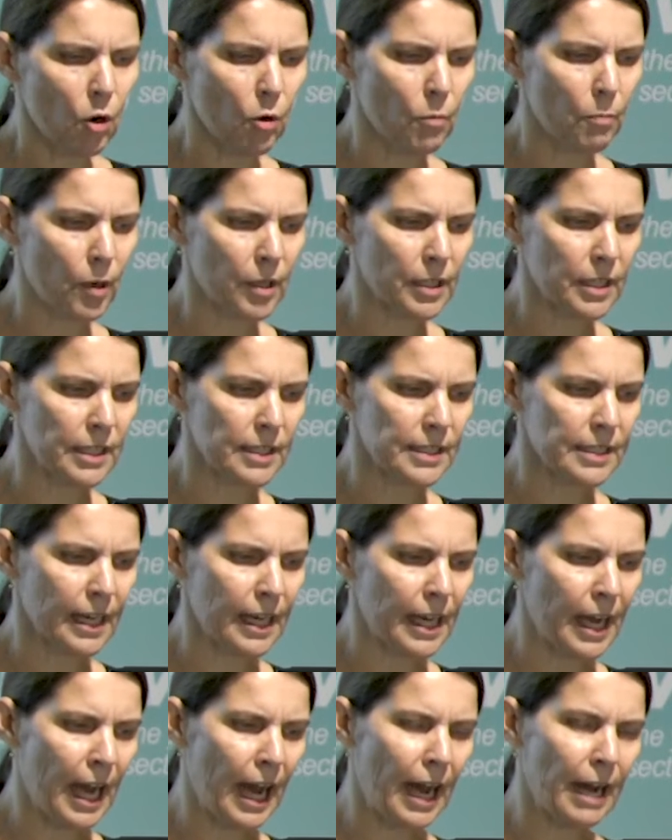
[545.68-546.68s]
or bodies
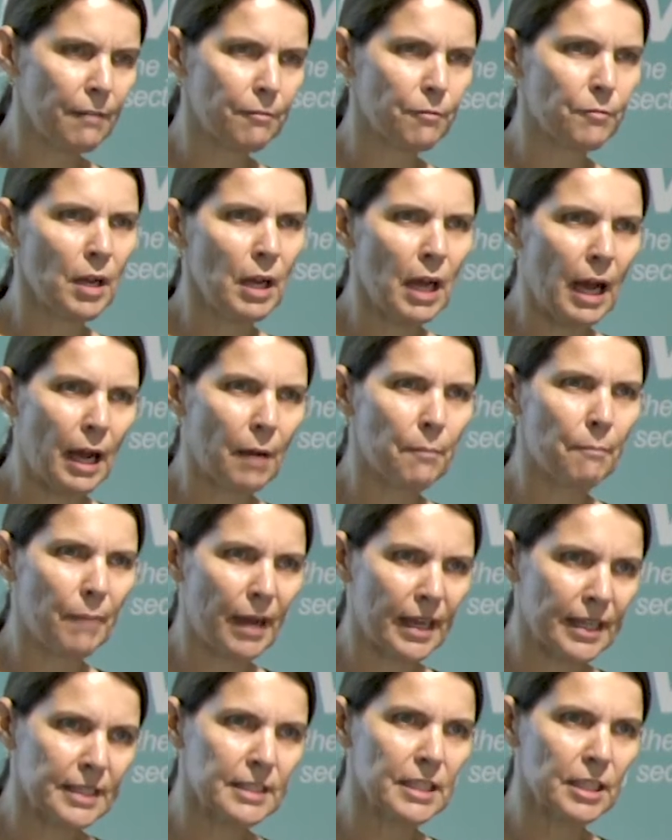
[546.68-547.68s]
that are
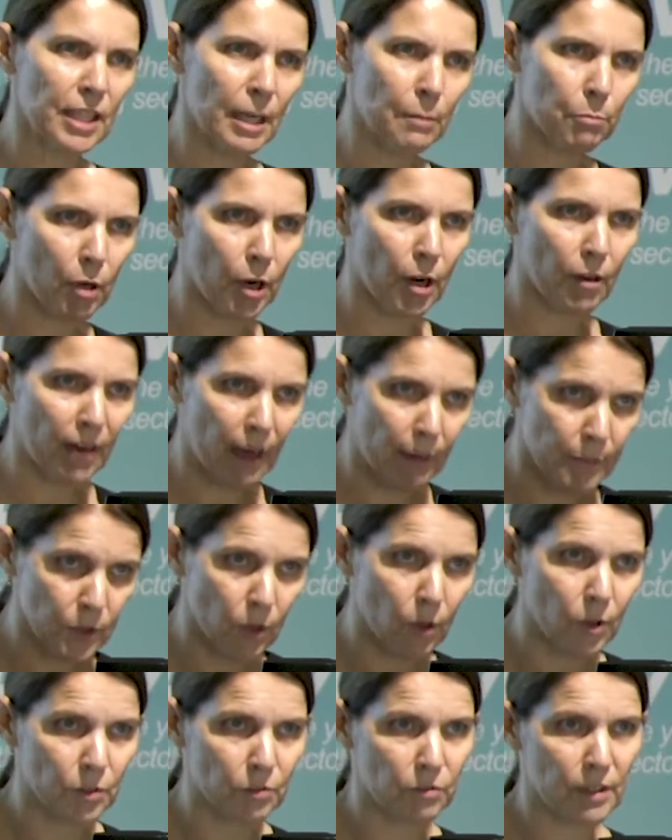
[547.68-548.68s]
basing their programs
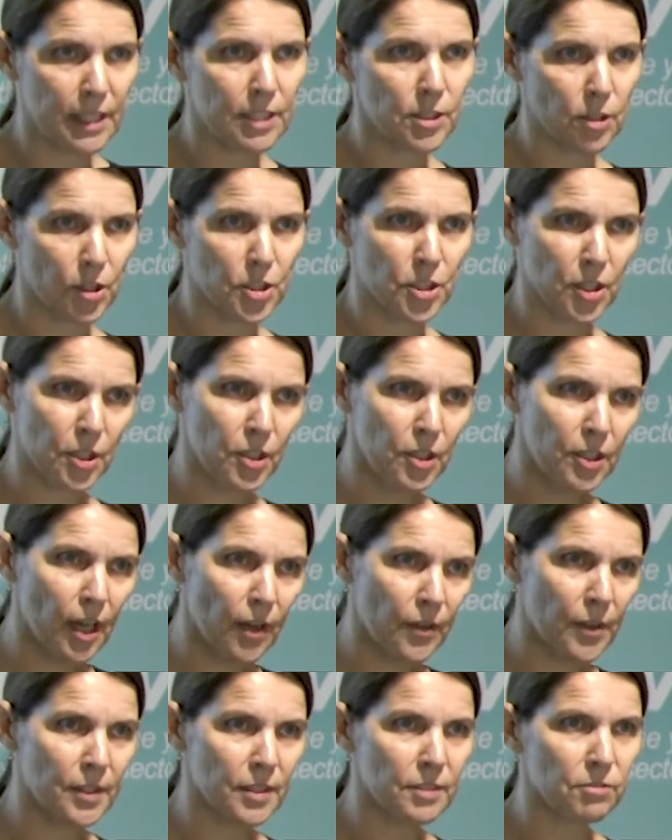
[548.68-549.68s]
on research, so you
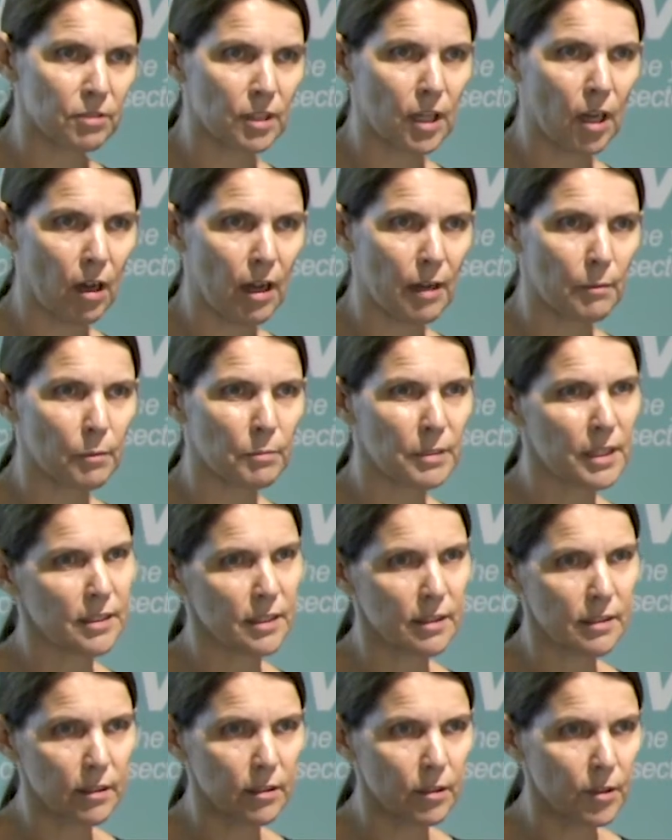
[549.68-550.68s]
know that it's reliable, because
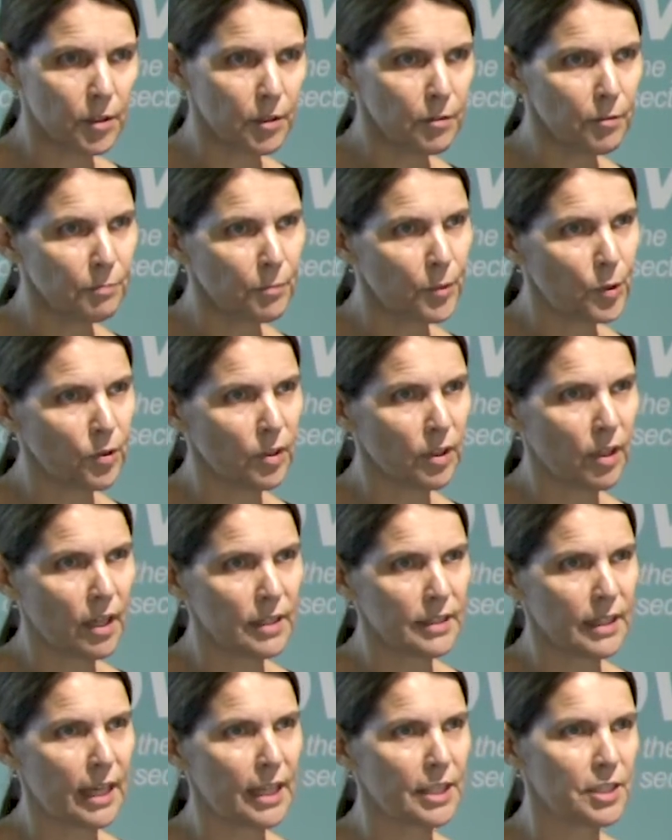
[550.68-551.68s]
there's a lot of
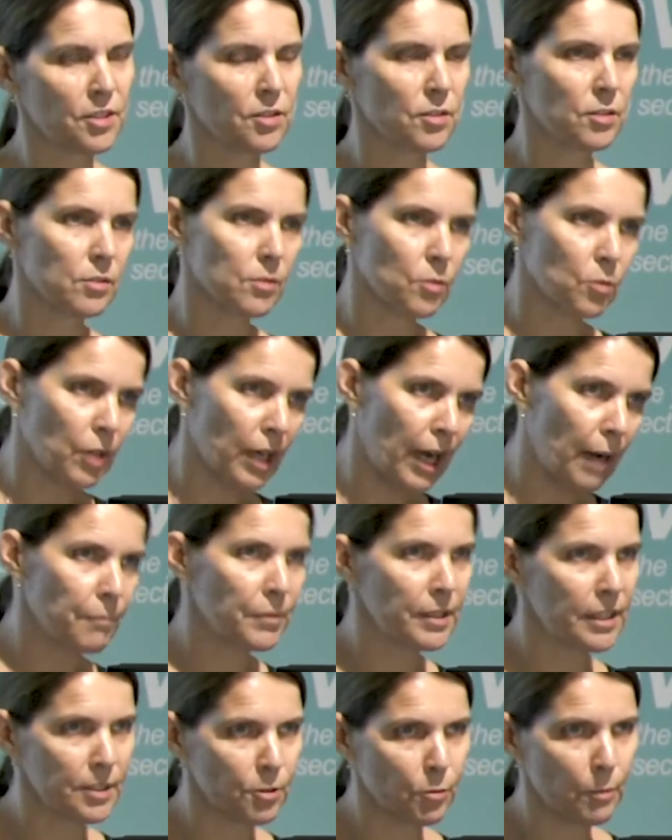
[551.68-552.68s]
organisations or
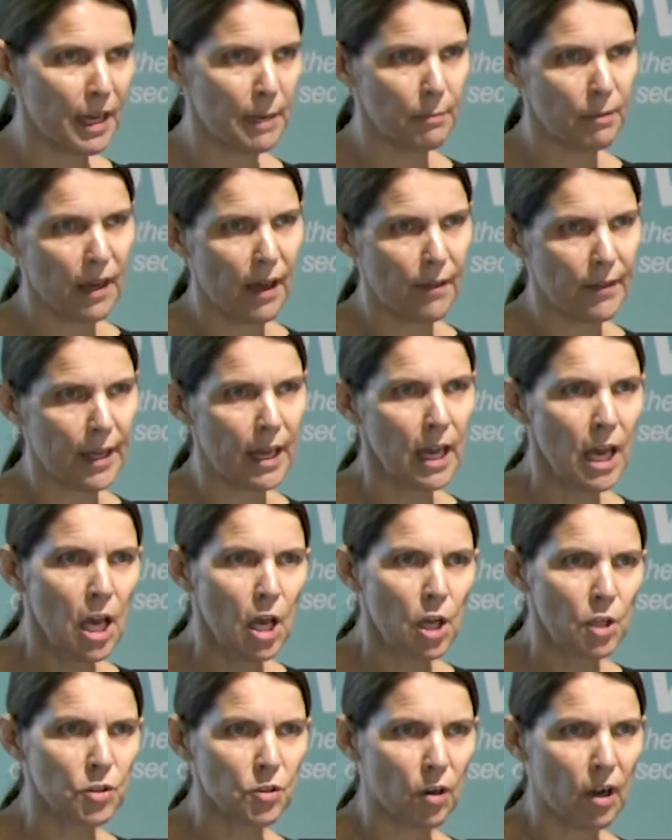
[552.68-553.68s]
companies or people out there
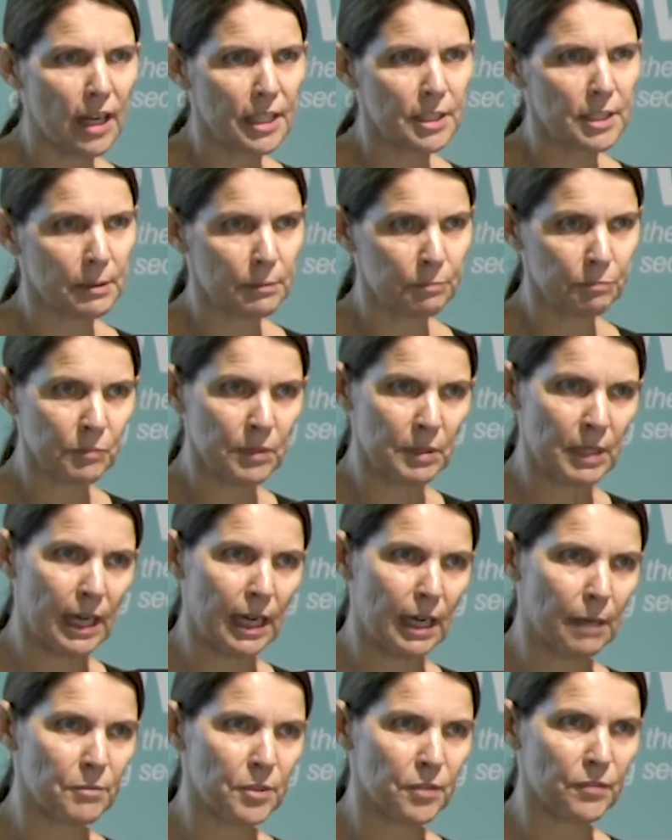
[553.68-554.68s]
trying to
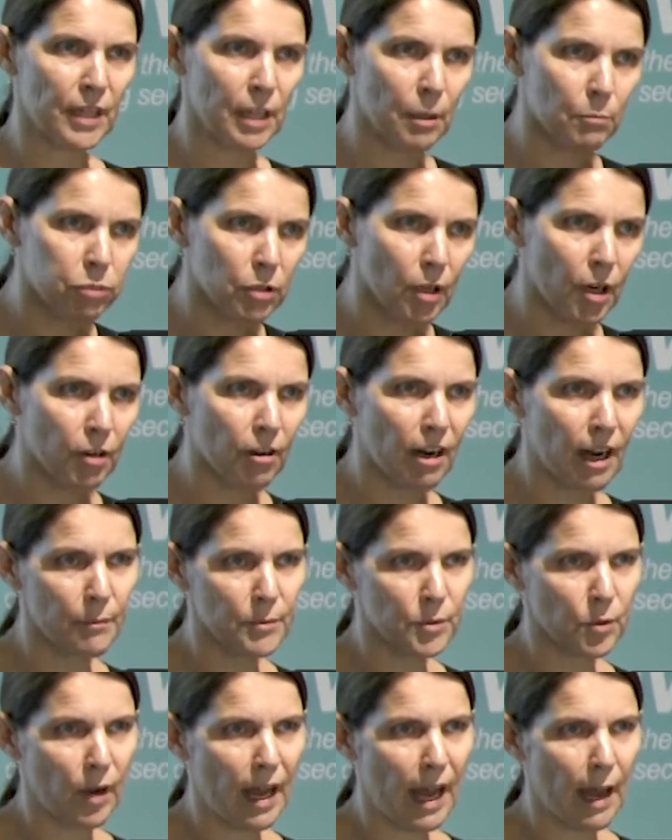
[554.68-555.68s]
develop
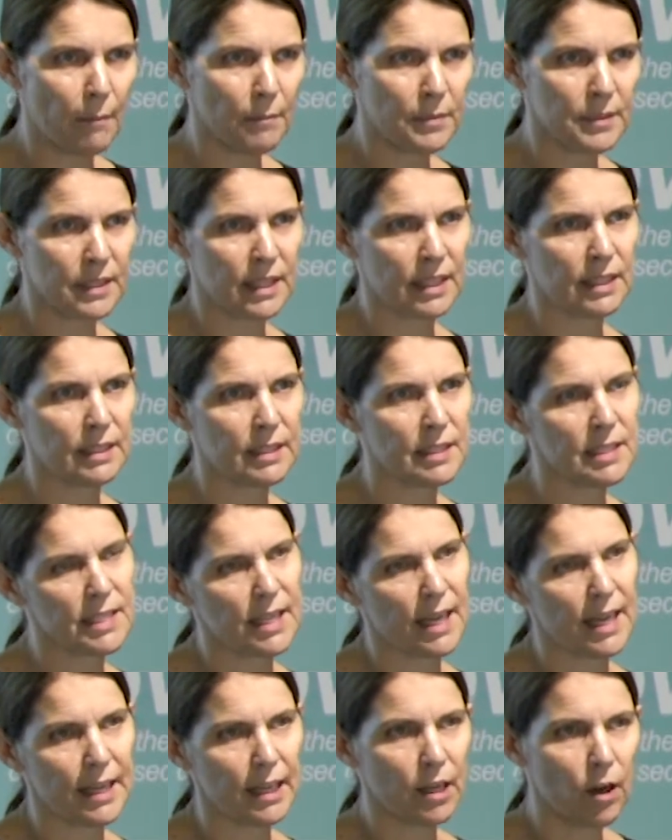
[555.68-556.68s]
programs or apps and
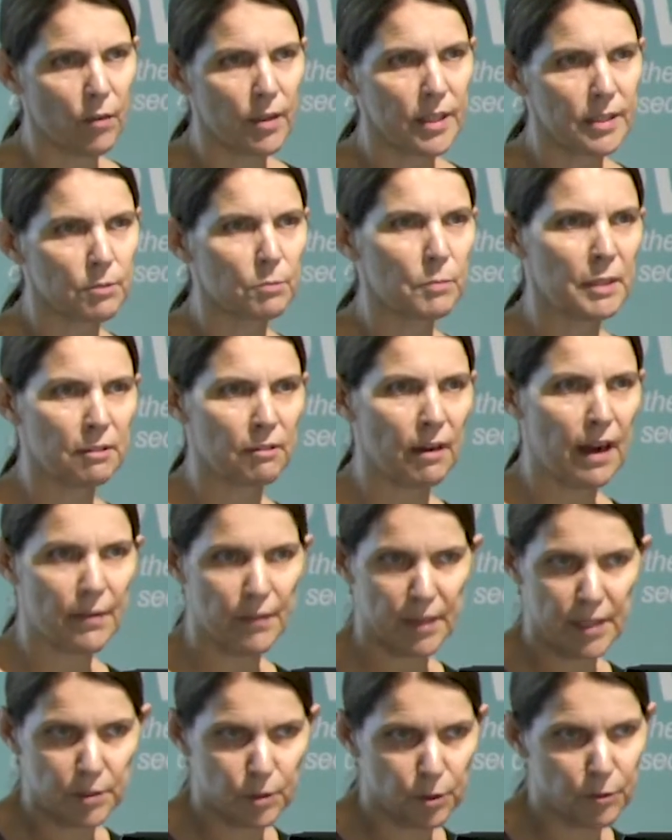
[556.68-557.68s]
saying, oh, these will be great,
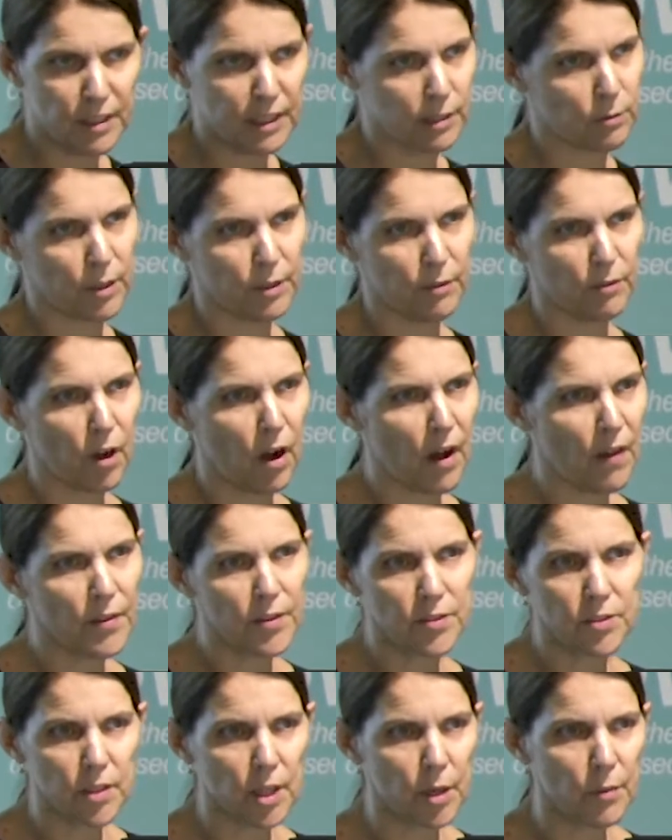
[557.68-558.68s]
these will fix what you've got, and
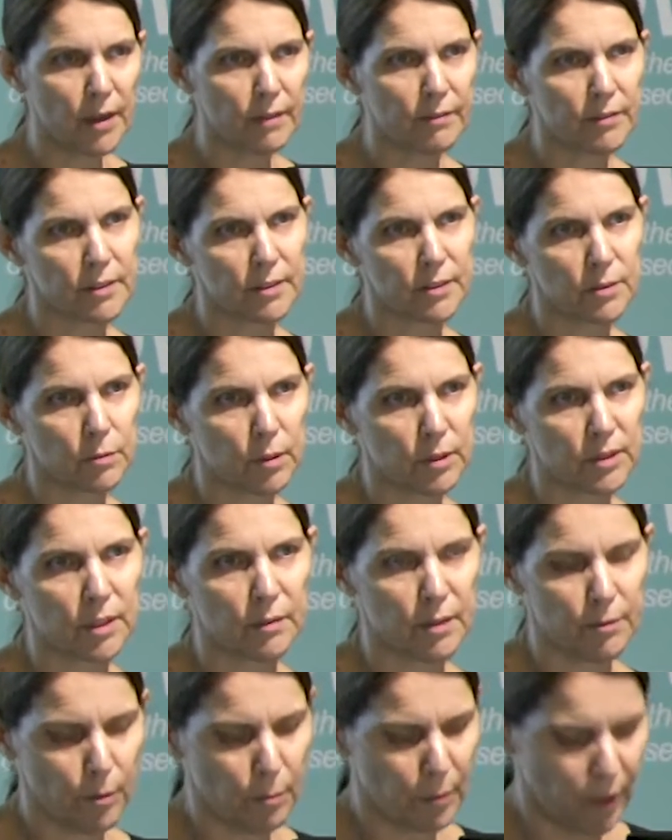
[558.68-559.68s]
there's no evidence
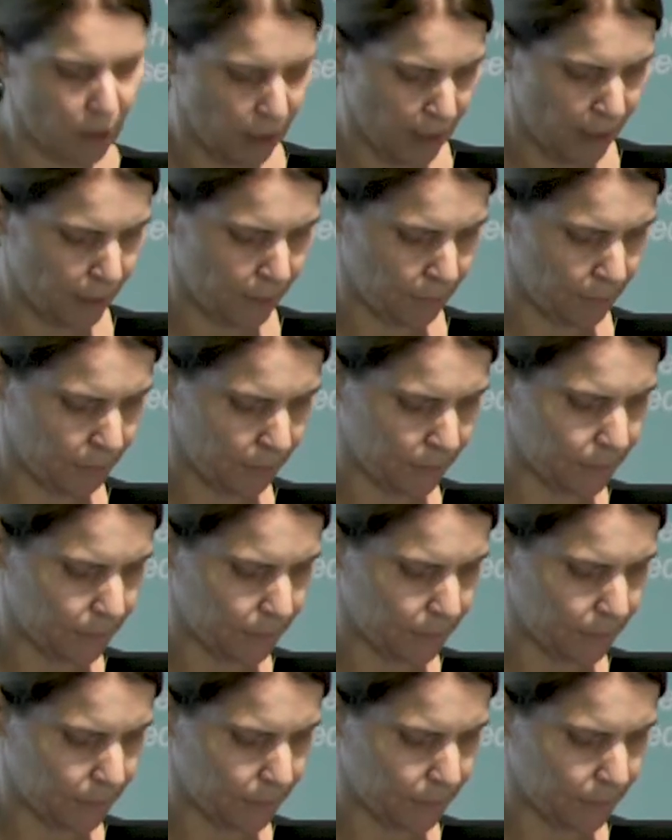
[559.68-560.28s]
whatsoever behind them.